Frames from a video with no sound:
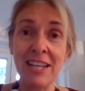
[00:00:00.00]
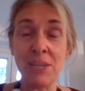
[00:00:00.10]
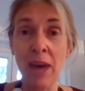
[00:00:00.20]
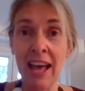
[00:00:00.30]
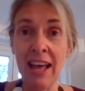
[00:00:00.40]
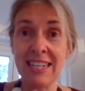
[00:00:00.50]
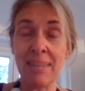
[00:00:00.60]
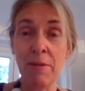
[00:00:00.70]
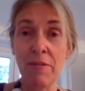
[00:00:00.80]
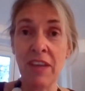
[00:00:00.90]
that's where
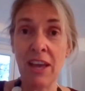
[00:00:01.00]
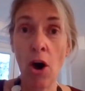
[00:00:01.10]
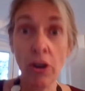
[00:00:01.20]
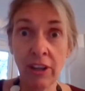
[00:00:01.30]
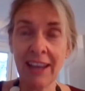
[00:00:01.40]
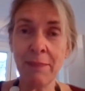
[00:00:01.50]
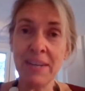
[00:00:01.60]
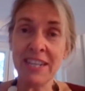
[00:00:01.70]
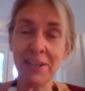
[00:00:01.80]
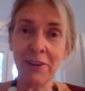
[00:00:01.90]
some of the online
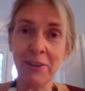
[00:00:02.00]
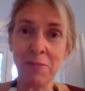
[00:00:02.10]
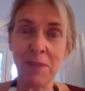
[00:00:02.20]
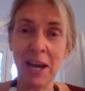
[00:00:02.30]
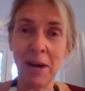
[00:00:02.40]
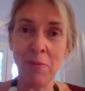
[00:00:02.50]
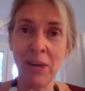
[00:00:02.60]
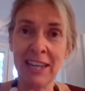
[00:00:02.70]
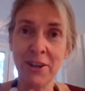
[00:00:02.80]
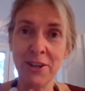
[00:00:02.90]
materials become
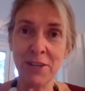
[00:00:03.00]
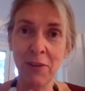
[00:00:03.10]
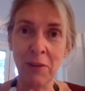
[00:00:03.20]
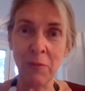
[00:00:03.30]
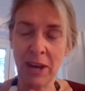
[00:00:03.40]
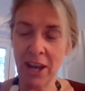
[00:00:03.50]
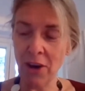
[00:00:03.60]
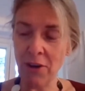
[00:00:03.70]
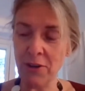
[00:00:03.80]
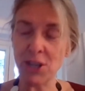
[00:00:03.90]
really useful. And we
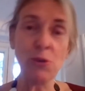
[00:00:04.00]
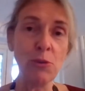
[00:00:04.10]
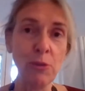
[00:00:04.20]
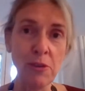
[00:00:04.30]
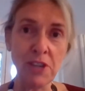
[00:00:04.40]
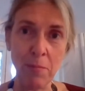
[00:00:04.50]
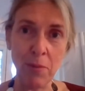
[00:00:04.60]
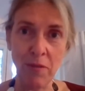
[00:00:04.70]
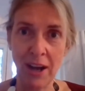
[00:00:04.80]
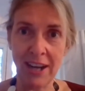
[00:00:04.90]
know schools are
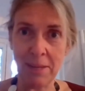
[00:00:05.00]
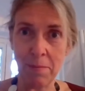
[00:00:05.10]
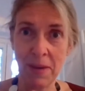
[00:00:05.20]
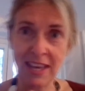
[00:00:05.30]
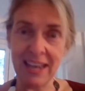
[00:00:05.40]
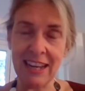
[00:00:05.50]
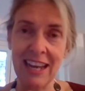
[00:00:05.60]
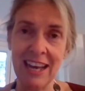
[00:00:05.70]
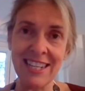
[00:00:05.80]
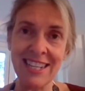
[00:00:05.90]
providing PE
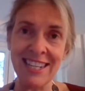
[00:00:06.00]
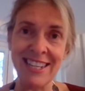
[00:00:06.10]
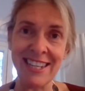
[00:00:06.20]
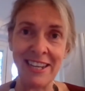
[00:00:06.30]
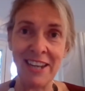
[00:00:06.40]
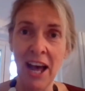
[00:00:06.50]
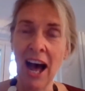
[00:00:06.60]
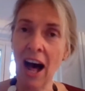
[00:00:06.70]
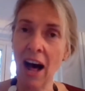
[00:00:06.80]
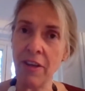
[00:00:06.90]
classes, and
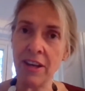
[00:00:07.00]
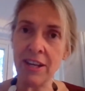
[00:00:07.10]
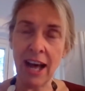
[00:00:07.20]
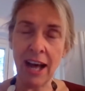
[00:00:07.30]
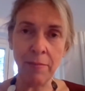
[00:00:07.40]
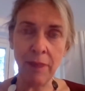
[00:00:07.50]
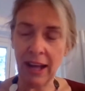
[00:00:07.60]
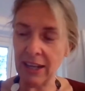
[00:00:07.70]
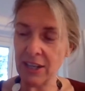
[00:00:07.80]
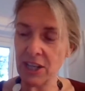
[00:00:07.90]
other
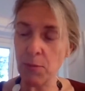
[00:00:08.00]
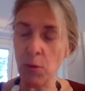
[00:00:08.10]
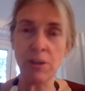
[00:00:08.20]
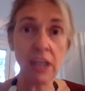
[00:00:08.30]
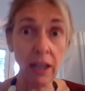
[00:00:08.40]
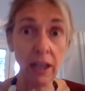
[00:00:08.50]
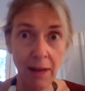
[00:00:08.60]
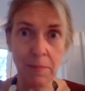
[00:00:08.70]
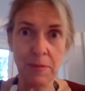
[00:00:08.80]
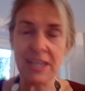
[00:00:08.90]
sports
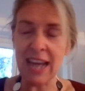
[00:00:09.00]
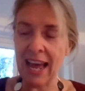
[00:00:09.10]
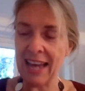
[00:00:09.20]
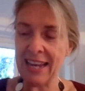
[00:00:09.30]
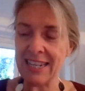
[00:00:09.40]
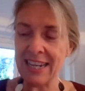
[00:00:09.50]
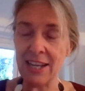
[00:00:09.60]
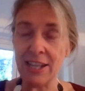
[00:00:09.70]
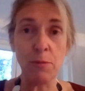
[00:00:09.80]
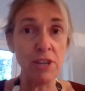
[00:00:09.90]
clubs and
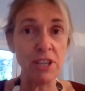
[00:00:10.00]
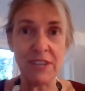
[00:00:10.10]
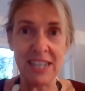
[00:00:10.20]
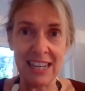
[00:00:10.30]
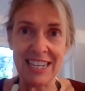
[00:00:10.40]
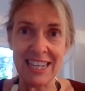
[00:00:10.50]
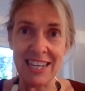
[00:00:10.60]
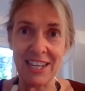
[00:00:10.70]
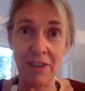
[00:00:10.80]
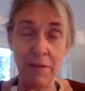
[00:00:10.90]
sports
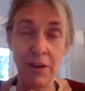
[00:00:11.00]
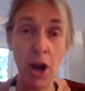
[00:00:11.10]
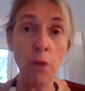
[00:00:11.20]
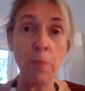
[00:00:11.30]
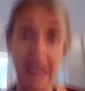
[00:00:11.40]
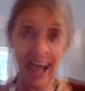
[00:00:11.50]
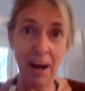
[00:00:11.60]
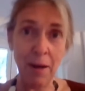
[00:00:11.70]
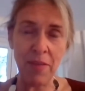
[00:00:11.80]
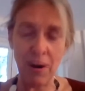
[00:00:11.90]
facilities are even opening
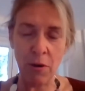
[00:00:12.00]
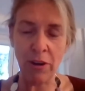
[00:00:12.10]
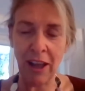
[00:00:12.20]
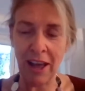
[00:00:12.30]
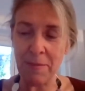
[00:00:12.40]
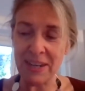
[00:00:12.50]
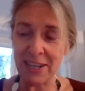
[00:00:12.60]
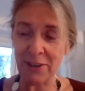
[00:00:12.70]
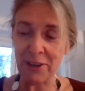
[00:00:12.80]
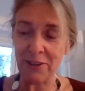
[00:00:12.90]
up their online
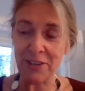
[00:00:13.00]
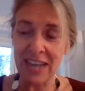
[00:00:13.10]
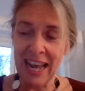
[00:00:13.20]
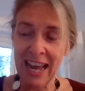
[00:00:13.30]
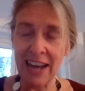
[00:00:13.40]
materials.